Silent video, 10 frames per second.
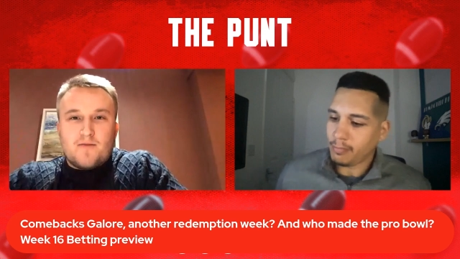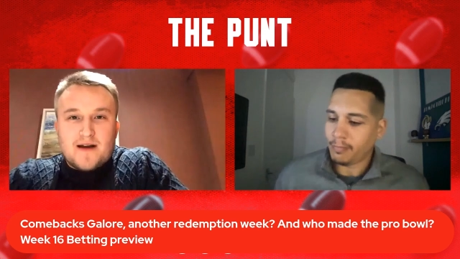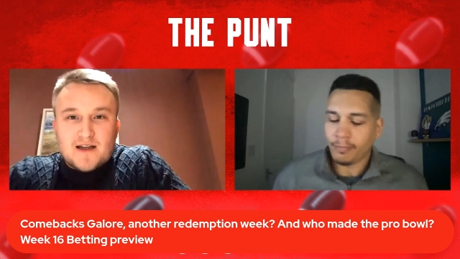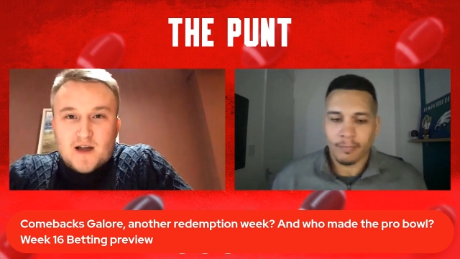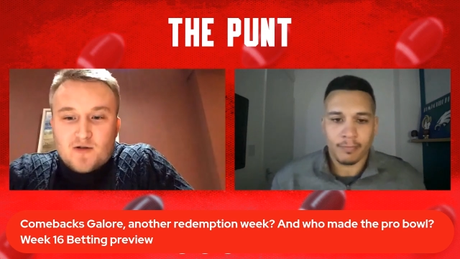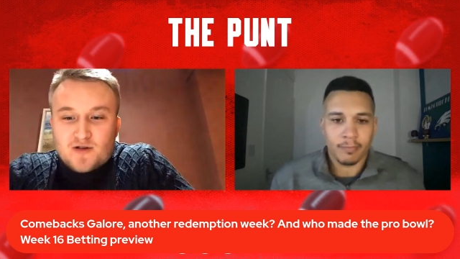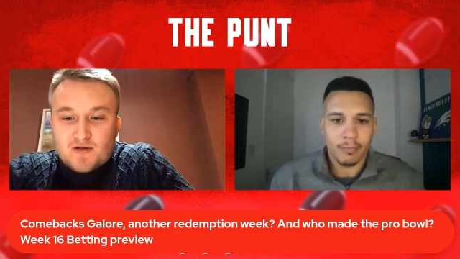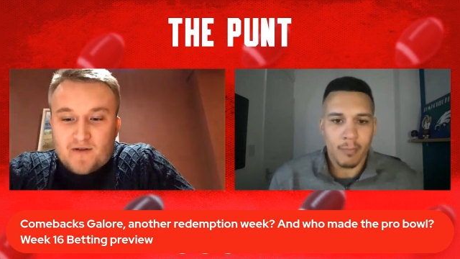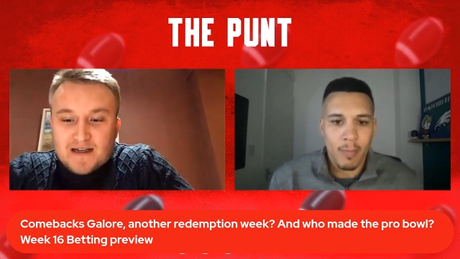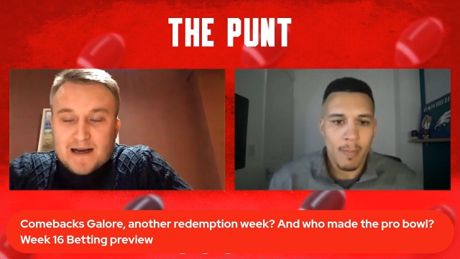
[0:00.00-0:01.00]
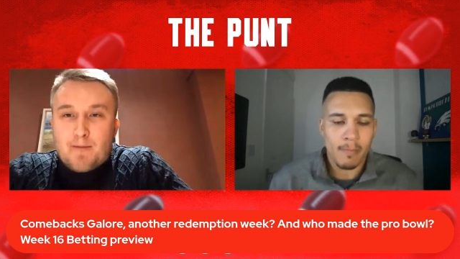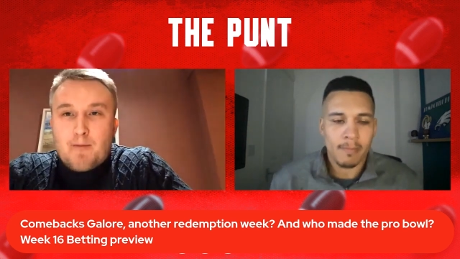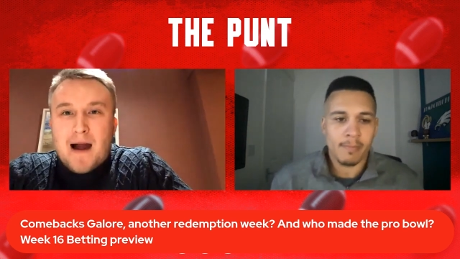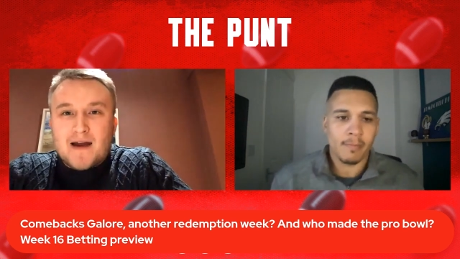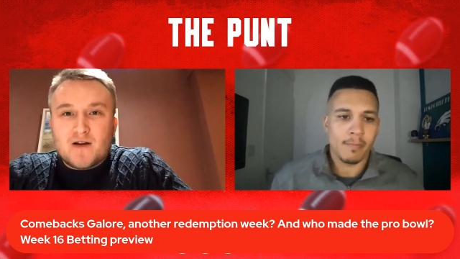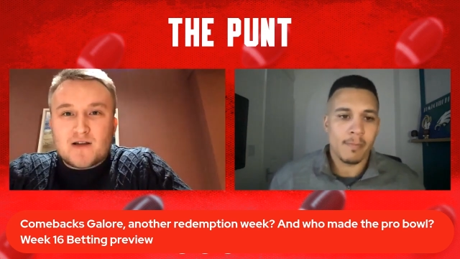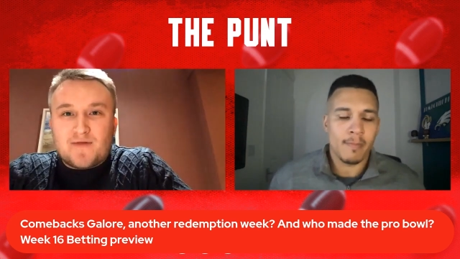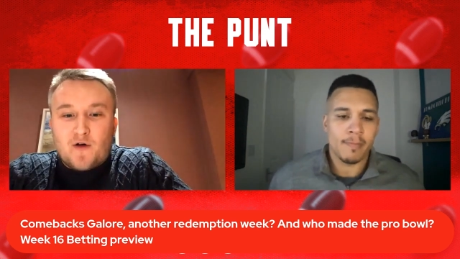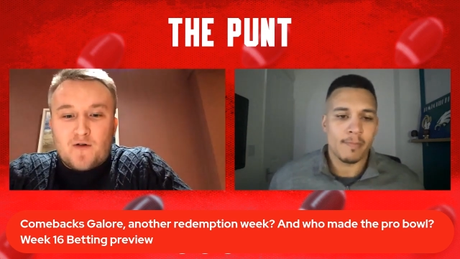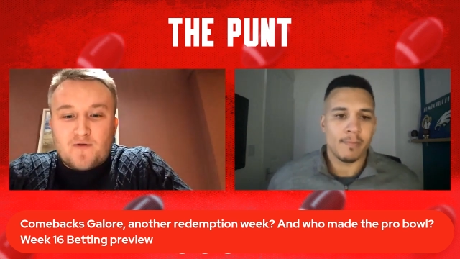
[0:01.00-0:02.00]
Speaker 1: Minnesota obviously minus
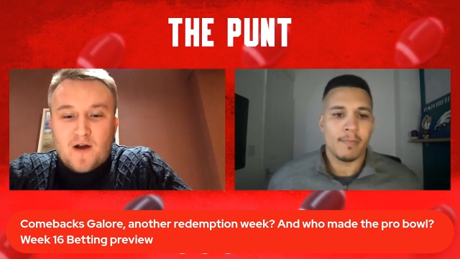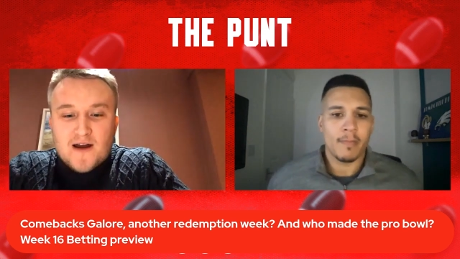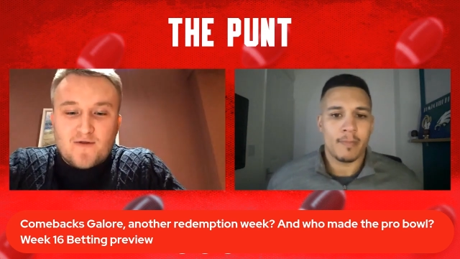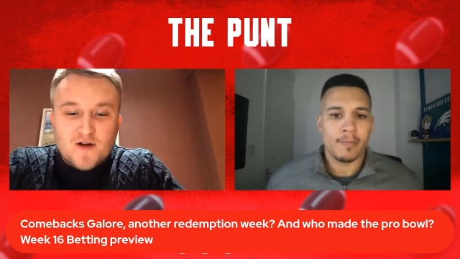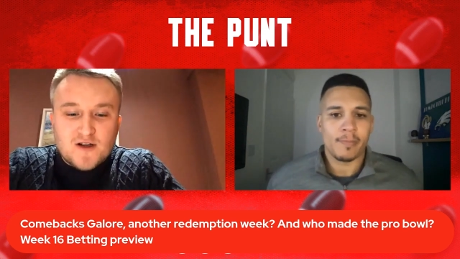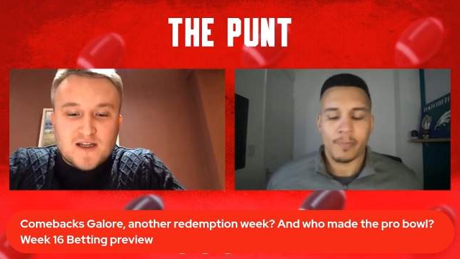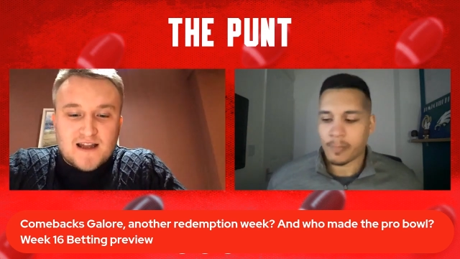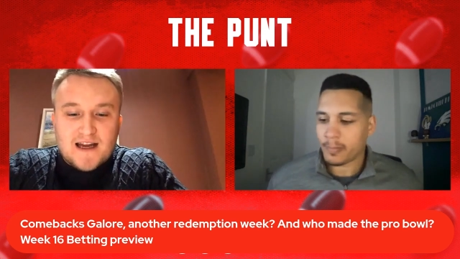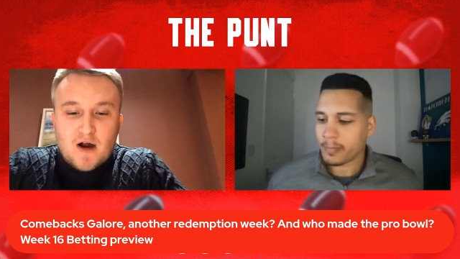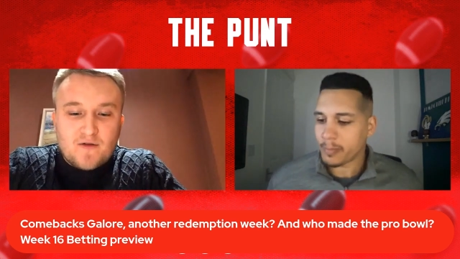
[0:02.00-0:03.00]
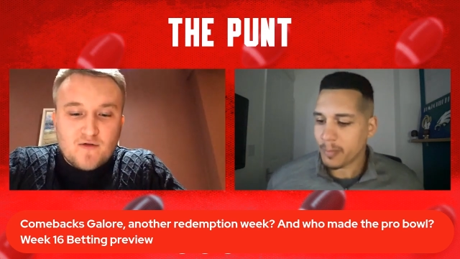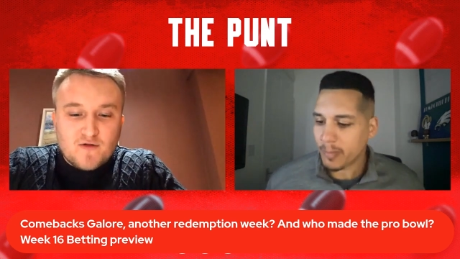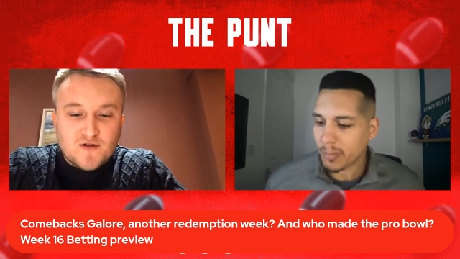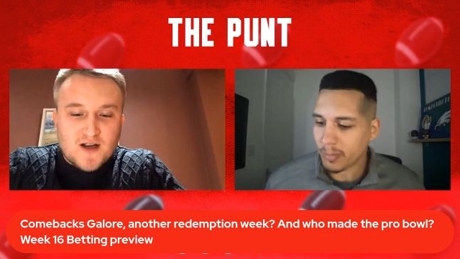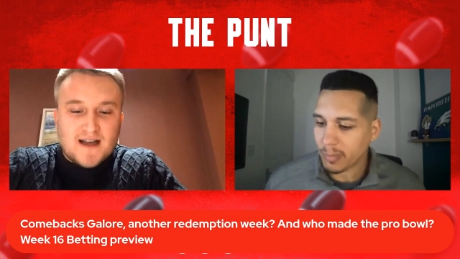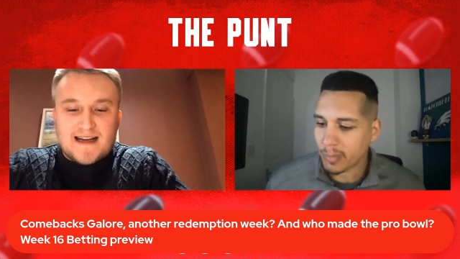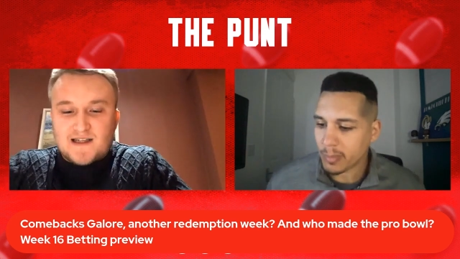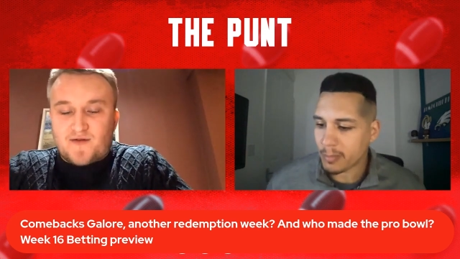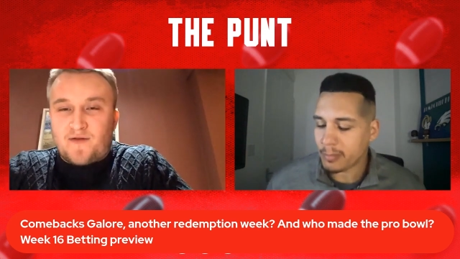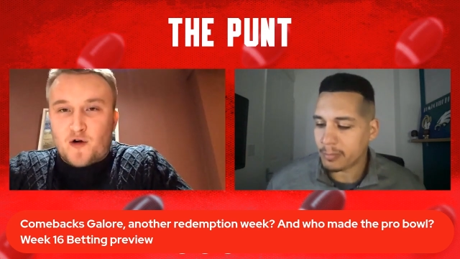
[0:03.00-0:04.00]
four favourites, and the over under
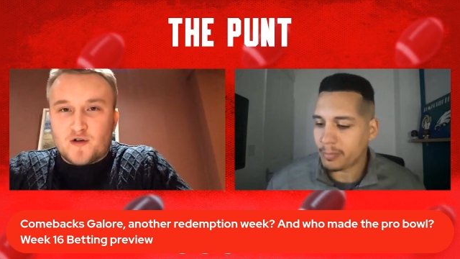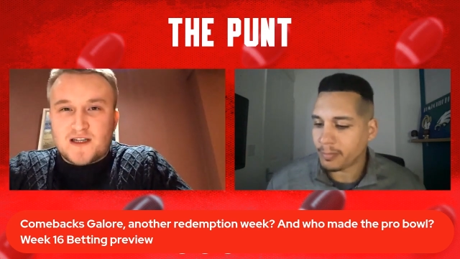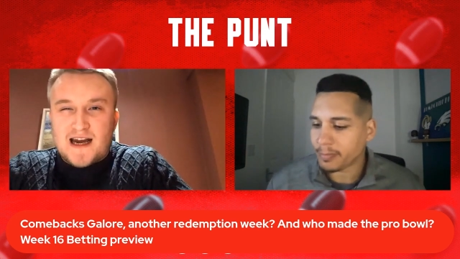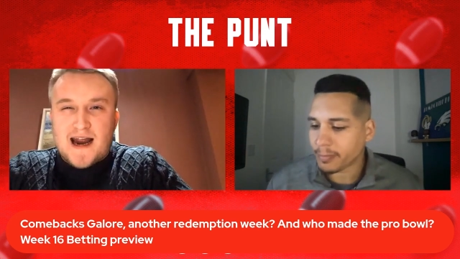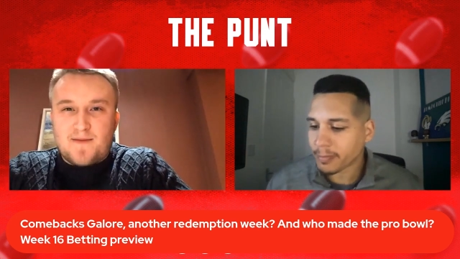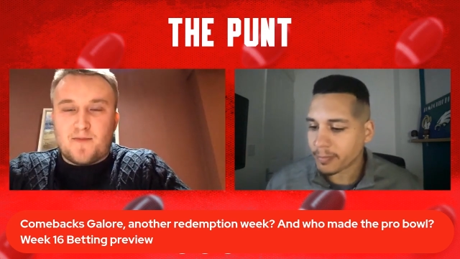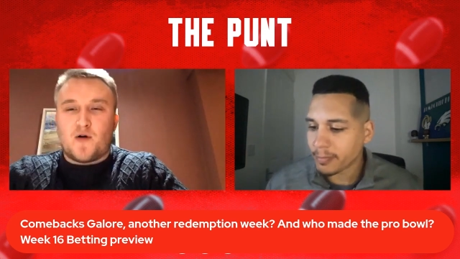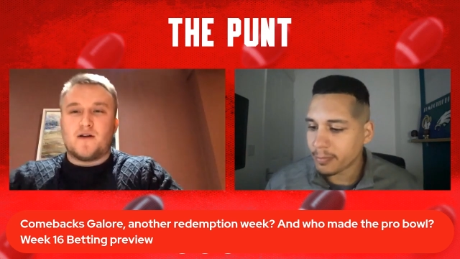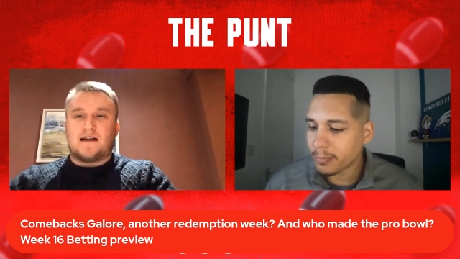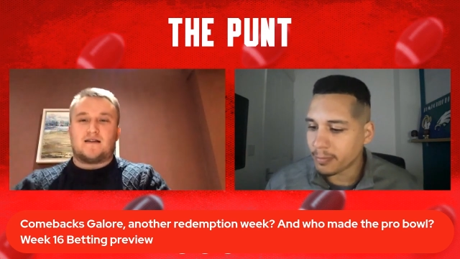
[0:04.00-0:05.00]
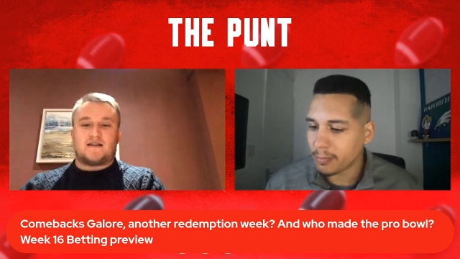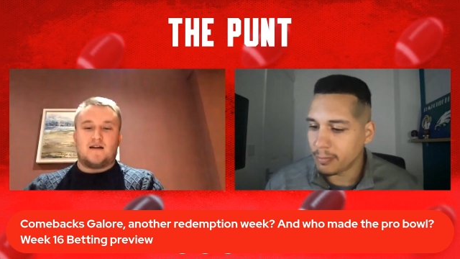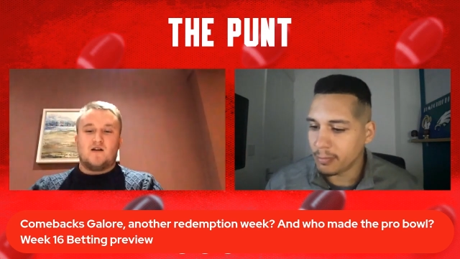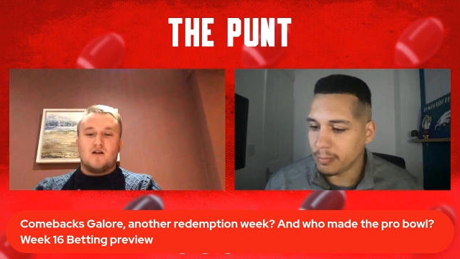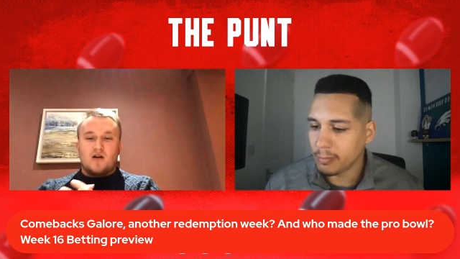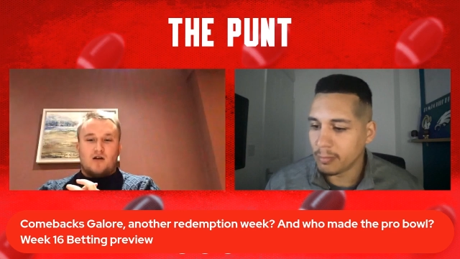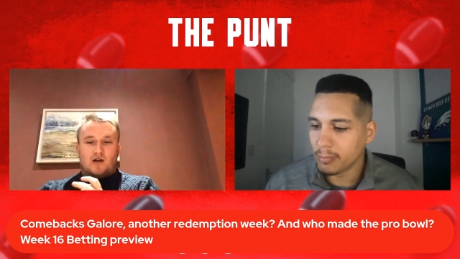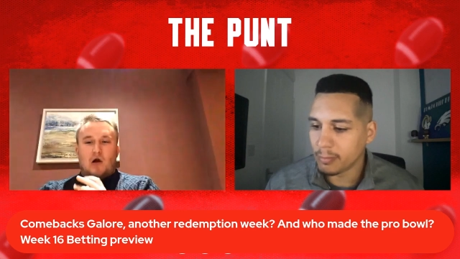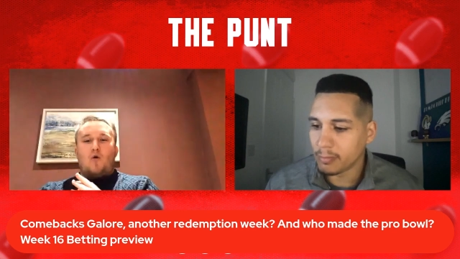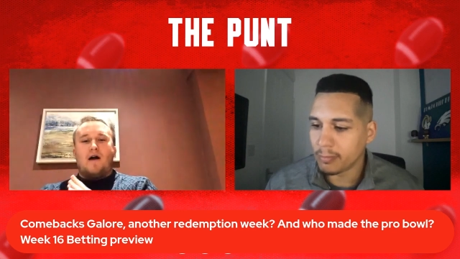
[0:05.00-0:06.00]
is 48 points.
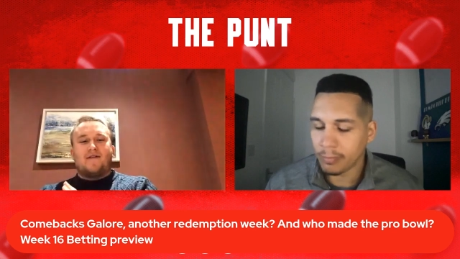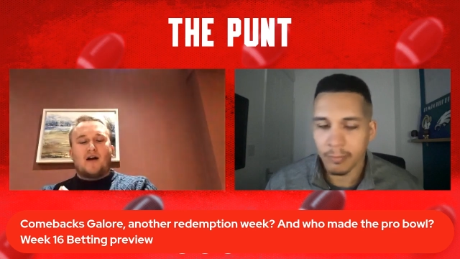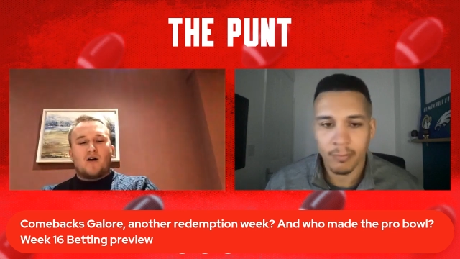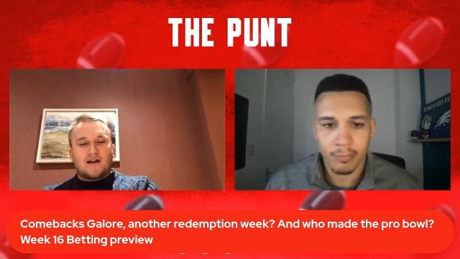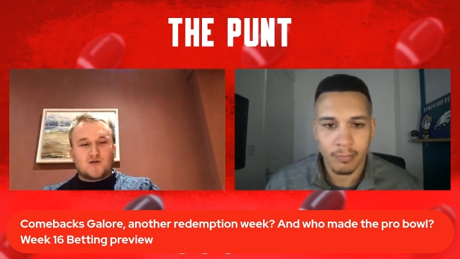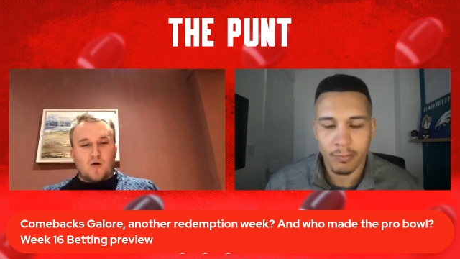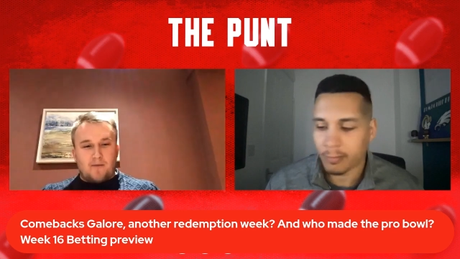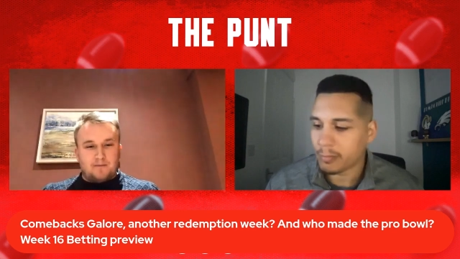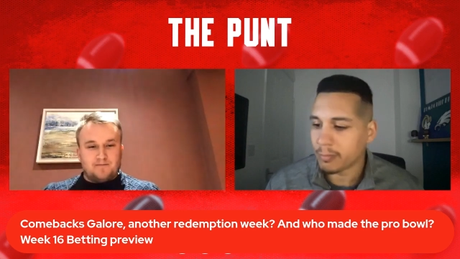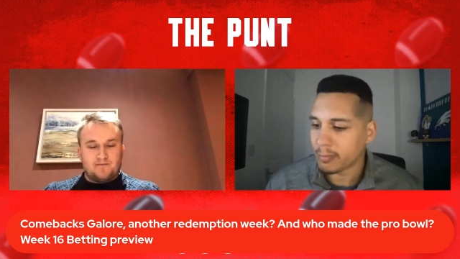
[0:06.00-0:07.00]
Where have you got this one?